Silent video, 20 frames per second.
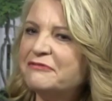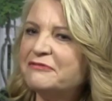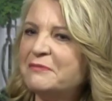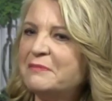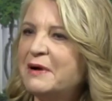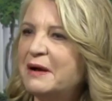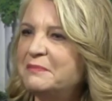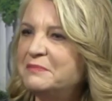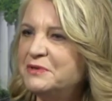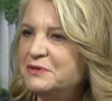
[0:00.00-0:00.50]
from
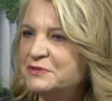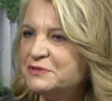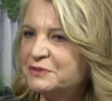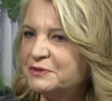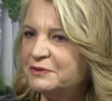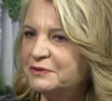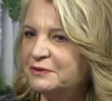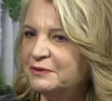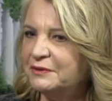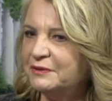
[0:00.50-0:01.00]
my
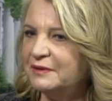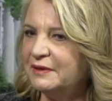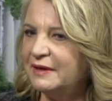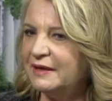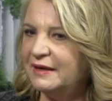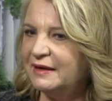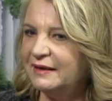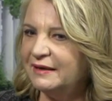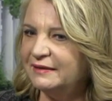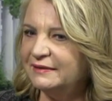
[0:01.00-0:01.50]
musical
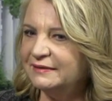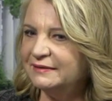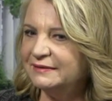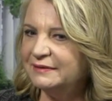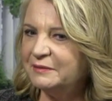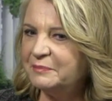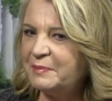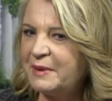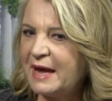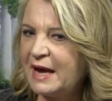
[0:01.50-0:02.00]
uh,
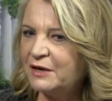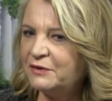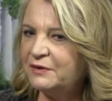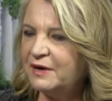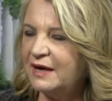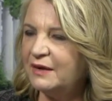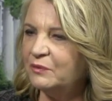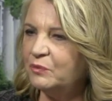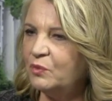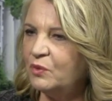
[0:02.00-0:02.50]

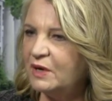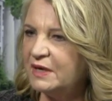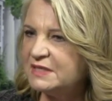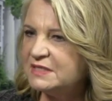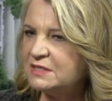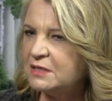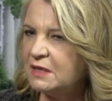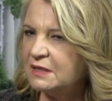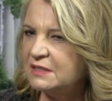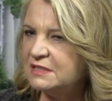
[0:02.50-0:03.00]
background what a
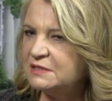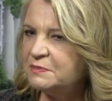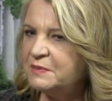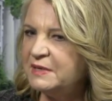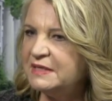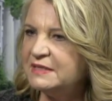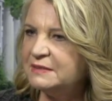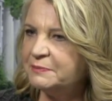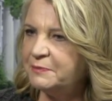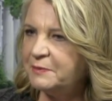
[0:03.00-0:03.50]
sonnet
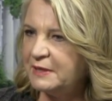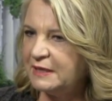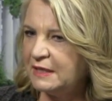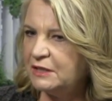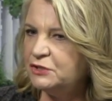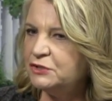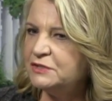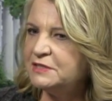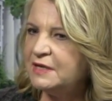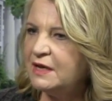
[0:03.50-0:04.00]
means, but
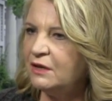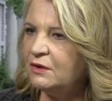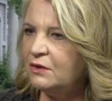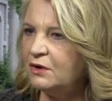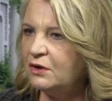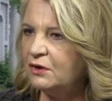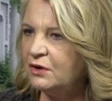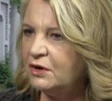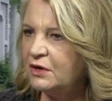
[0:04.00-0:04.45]
can you tell our